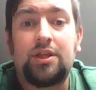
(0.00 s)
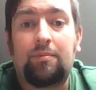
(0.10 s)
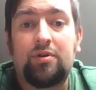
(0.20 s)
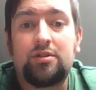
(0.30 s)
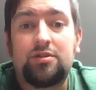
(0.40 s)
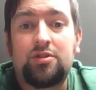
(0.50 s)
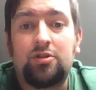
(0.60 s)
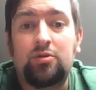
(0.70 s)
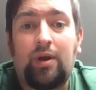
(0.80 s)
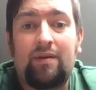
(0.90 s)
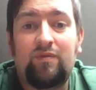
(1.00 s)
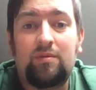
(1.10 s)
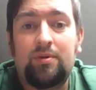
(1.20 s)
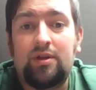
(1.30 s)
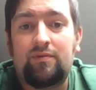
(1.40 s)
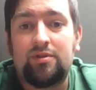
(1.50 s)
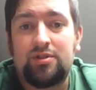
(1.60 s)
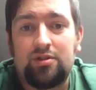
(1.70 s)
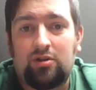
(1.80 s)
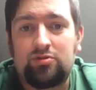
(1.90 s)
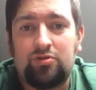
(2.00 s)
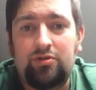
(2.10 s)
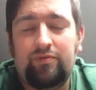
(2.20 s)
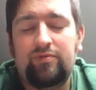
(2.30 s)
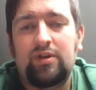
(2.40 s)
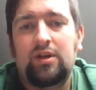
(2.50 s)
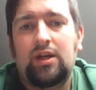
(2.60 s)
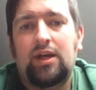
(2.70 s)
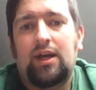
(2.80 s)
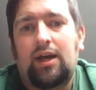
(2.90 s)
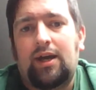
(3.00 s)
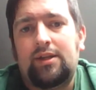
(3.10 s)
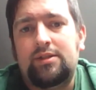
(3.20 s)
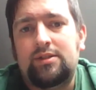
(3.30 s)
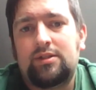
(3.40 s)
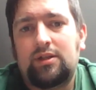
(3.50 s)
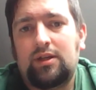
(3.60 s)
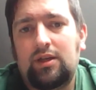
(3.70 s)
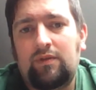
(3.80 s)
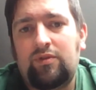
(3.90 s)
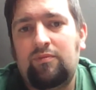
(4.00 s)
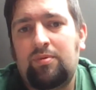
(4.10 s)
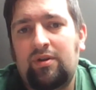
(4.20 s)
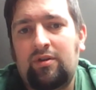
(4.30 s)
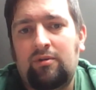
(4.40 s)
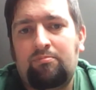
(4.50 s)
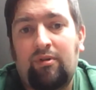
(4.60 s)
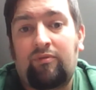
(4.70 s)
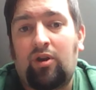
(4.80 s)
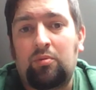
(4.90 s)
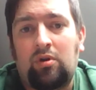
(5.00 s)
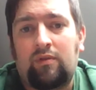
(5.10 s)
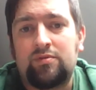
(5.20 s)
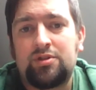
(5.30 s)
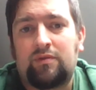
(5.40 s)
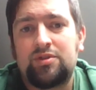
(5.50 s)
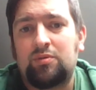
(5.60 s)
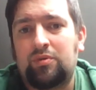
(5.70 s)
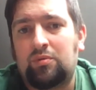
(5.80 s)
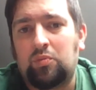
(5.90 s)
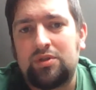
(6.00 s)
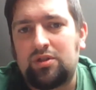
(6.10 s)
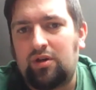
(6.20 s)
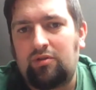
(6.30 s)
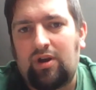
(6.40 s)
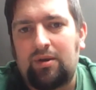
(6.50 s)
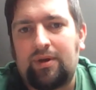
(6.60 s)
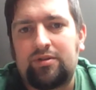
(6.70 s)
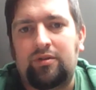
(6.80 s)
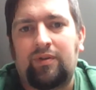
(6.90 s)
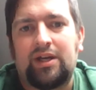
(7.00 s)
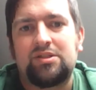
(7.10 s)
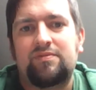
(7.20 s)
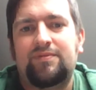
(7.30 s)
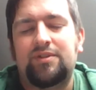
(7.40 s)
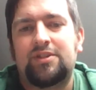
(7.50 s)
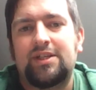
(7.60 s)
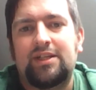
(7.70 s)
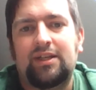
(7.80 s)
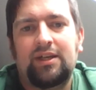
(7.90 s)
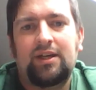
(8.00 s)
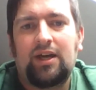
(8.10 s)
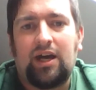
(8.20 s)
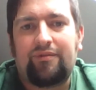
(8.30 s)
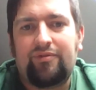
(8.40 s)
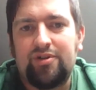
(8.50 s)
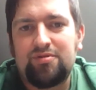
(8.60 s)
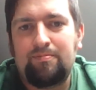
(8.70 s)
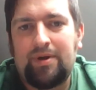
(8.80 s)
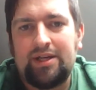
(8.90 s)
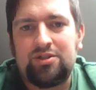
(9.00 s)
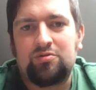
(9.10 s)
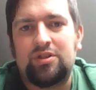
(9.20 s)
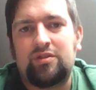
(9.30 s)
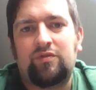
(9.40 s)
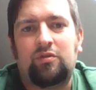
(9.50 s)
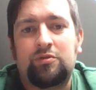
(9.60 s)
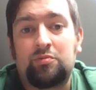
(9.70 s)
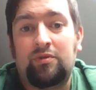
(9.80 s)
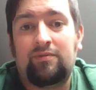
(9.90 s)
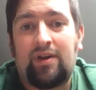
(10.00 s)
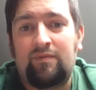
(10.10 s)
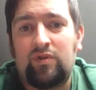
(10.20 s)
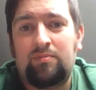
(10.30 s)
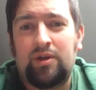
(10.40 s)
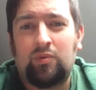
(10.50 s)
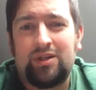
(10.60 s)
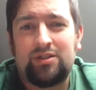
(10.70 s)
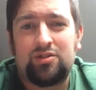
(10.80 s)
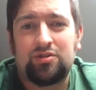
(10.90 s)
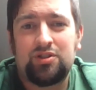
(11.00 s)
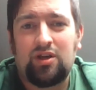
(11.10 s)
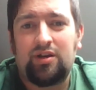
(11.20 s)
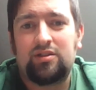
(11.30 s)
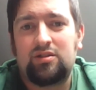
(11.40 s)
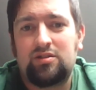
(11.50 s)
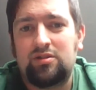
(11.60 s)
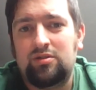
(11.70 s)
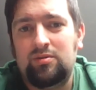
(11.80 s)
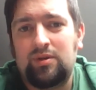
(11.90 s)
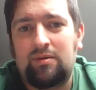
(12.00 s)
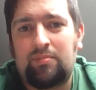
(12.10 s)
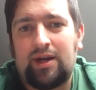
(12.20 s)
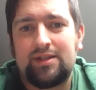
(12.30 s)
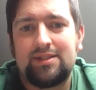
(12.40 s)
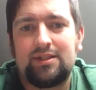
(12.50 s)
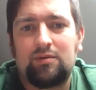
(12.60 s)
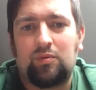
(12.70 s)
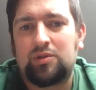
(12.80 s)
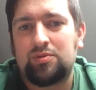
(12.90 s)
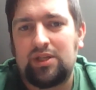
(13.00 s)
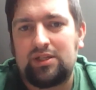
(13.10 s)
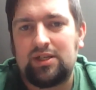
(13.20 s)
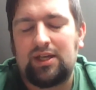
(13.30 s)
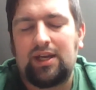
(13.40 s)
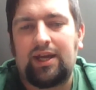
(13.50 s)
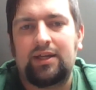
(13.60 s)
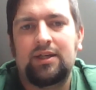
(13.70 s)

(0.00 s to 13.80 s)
Brings us to MVP versus RTruth, and if you've been a follower of us, obviously we started around about 2013. Our first major interview was with MVP when he just signed to Impact, which was then TNA,